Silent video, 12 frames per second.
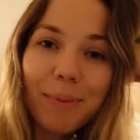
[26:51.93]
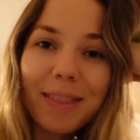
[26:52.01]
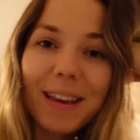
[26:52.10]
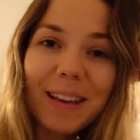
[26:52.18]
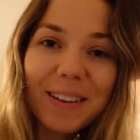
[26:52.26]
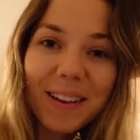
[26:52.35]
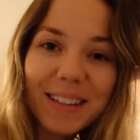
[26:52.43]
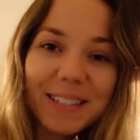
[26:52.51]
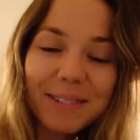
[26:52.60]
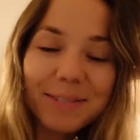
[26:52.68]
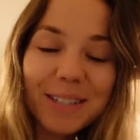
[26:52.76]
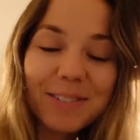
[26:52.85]
But thank you guys
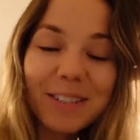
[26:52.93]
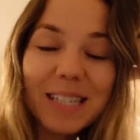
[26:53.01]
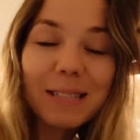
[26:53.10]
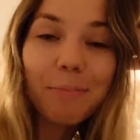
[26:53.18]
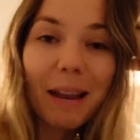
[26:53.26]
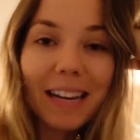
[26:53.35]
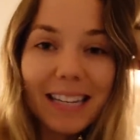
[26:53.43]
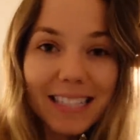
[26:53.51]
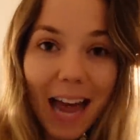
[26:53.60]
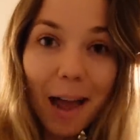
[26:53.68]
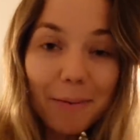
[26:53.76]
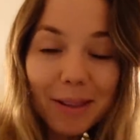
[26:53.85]
so much for spending
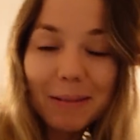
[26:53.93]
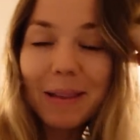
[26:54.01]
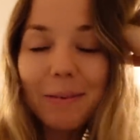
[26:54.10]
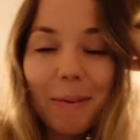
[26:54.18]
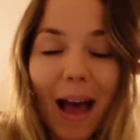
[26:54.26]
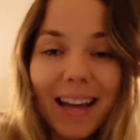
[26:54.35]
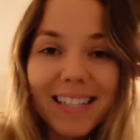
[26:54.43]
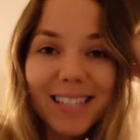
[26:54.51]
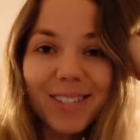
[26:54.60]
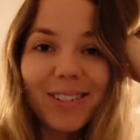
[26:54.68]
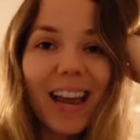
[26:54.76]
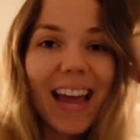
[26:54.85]
time with me the
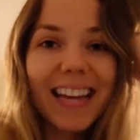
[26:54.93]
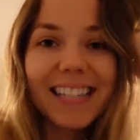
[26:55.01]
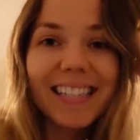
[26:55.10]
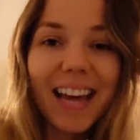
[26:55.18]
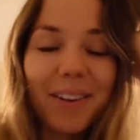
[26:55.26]
past two days.